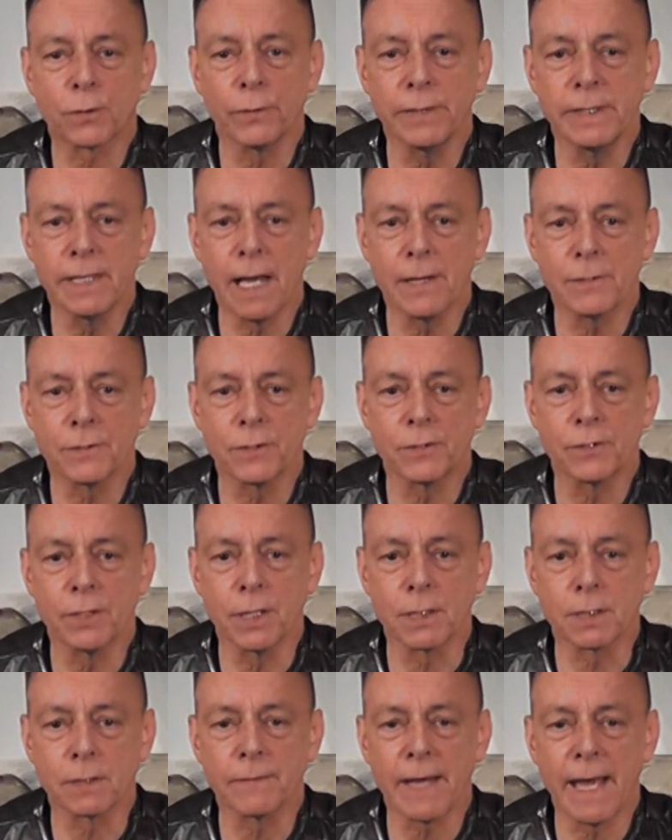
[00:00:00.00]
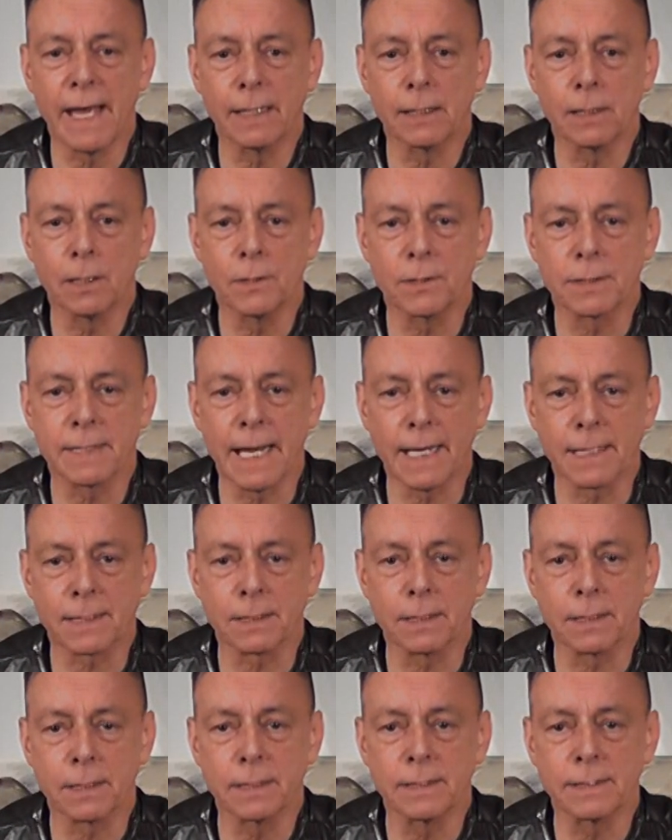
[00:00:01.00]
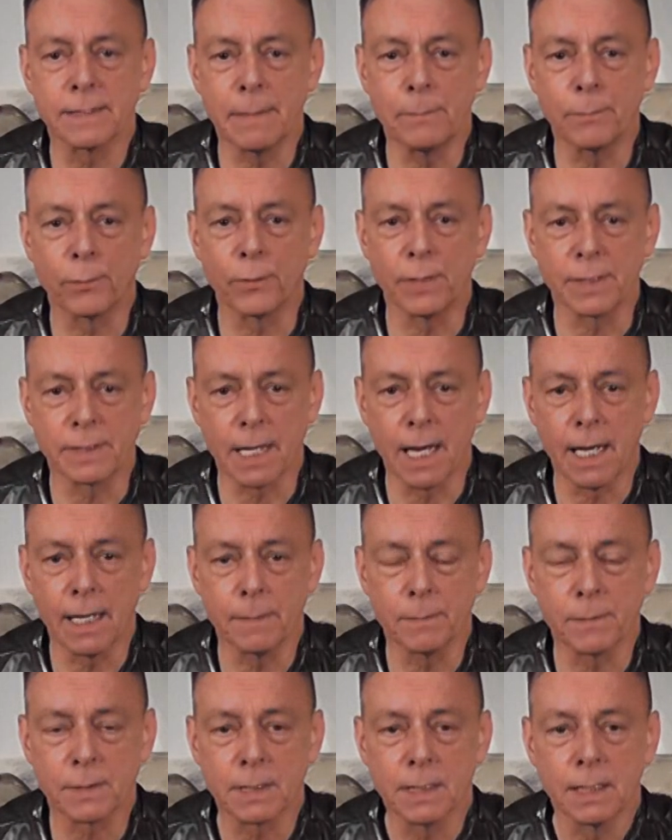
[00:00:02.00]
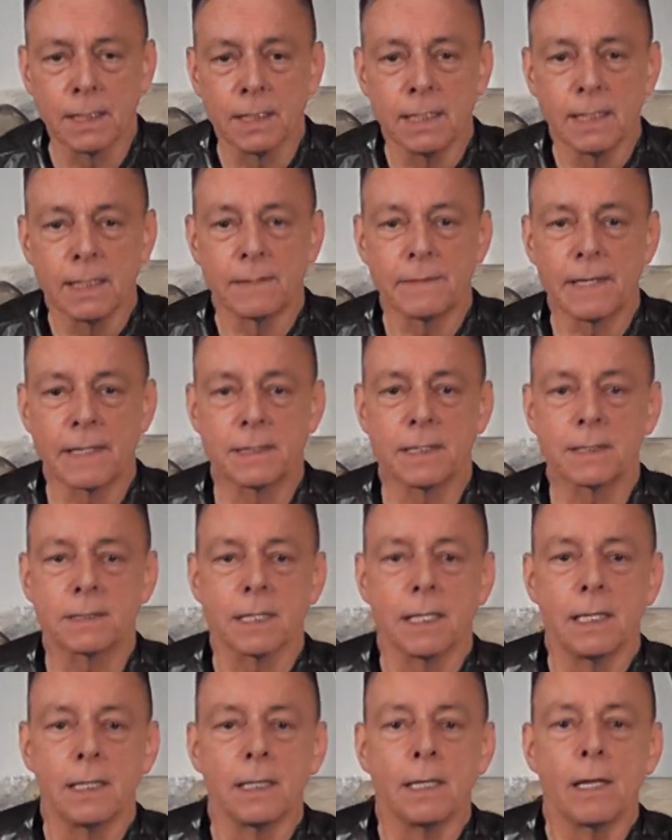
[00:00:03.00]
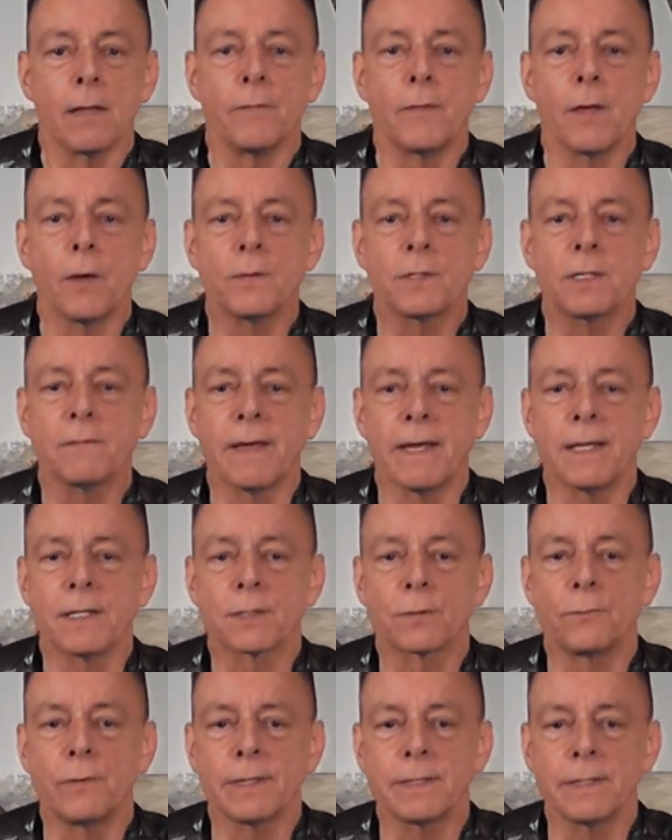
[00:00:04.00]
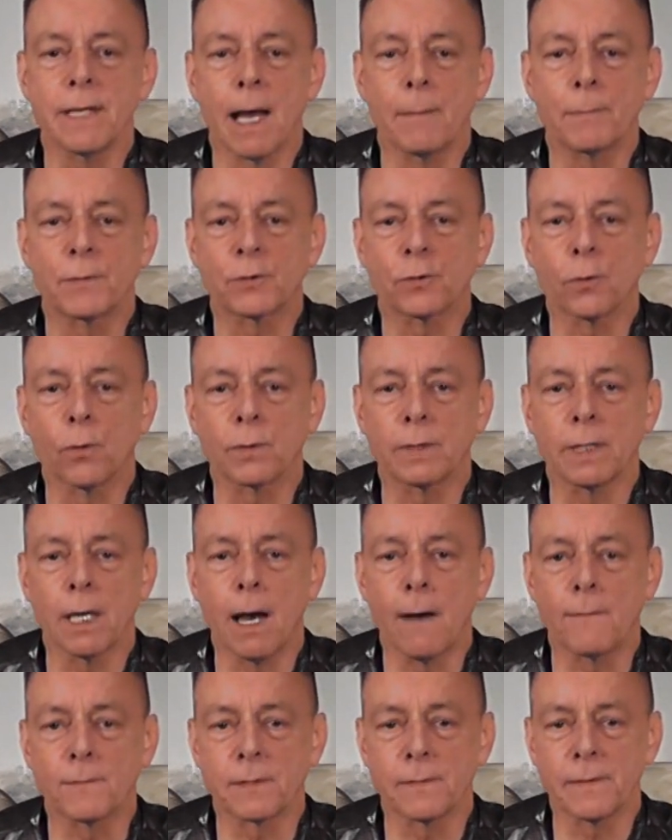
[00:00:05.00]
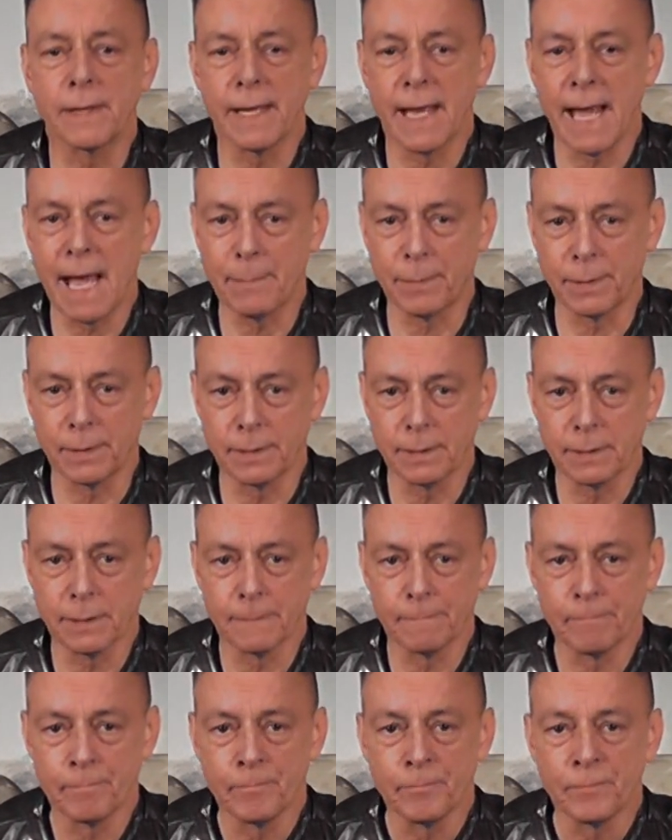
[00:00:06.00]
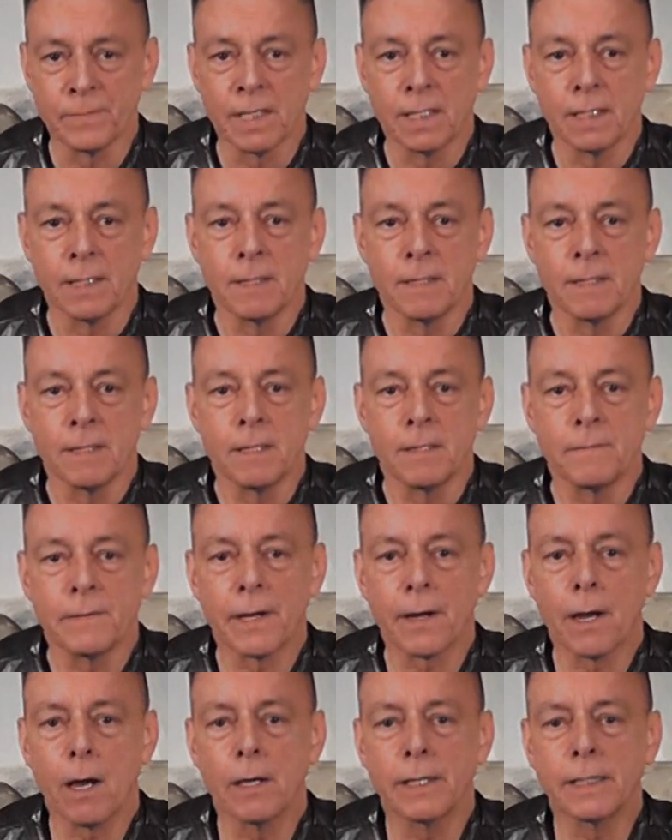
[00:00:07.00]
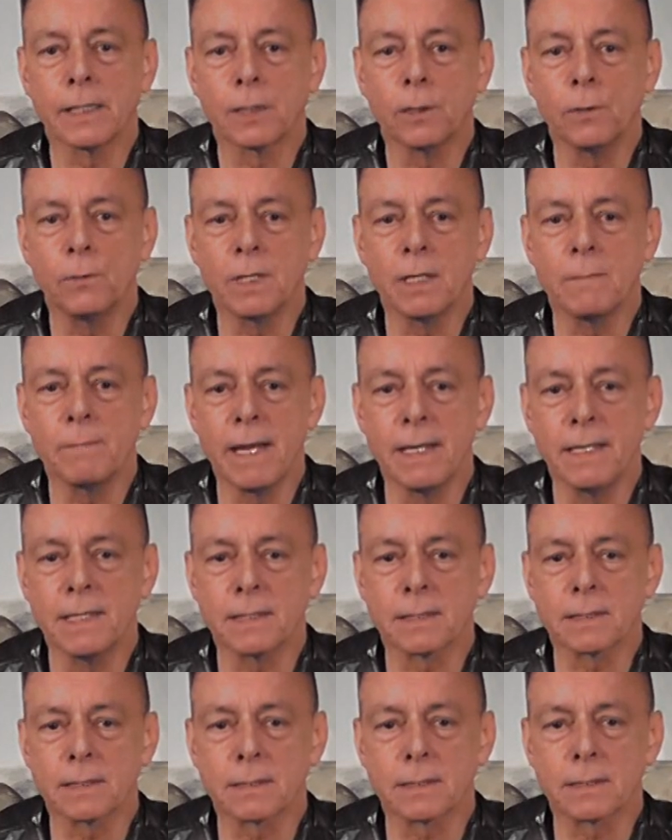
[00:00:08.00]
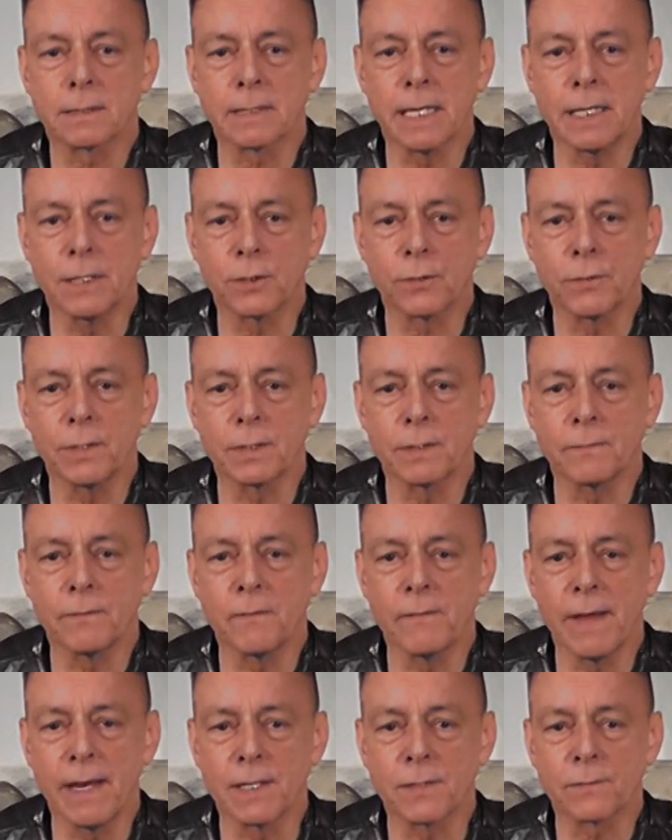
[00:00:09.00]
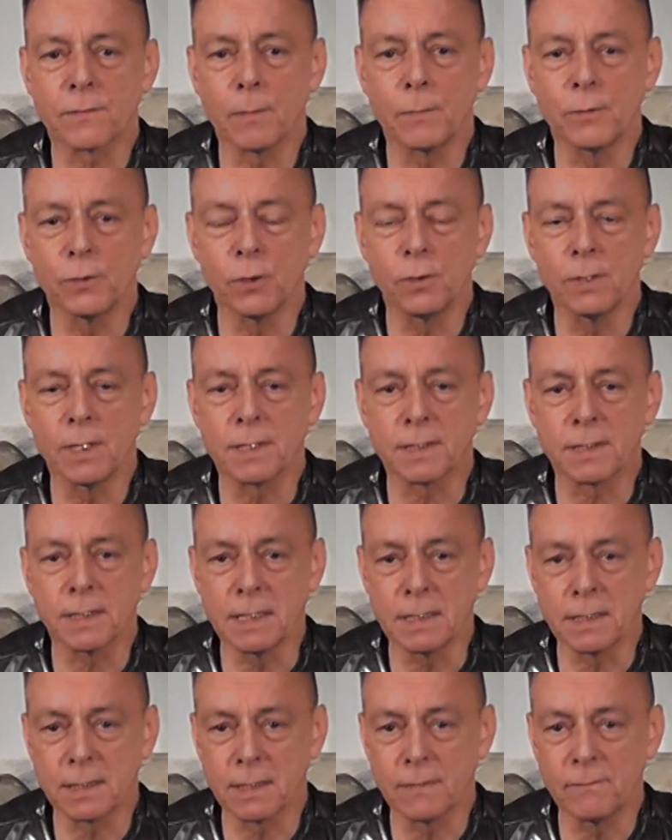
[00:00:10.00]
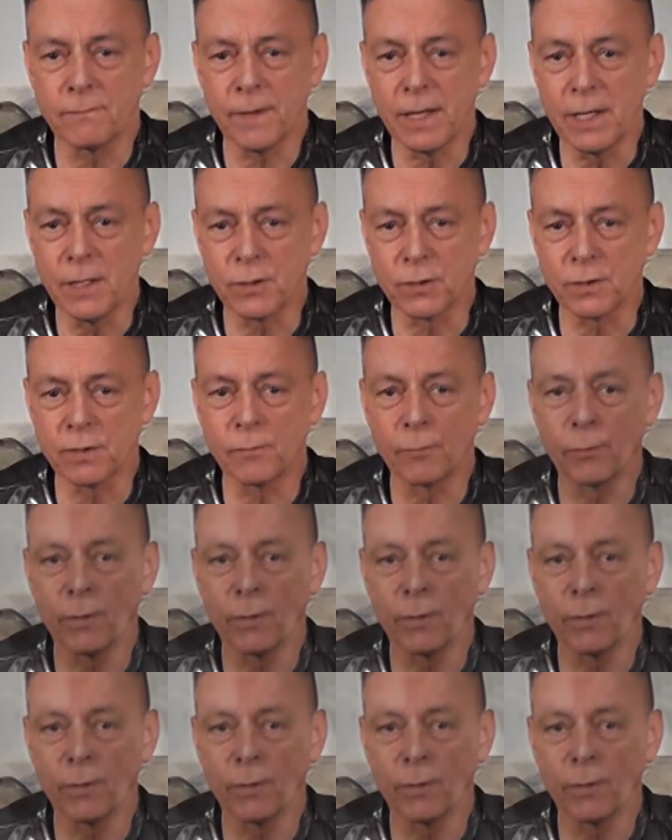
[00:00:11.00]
300 years of Anglo-Saxon contemporary times, that is, those events written up shortly after they happened. There are included many centuries of events from Julius Caesar's invasion of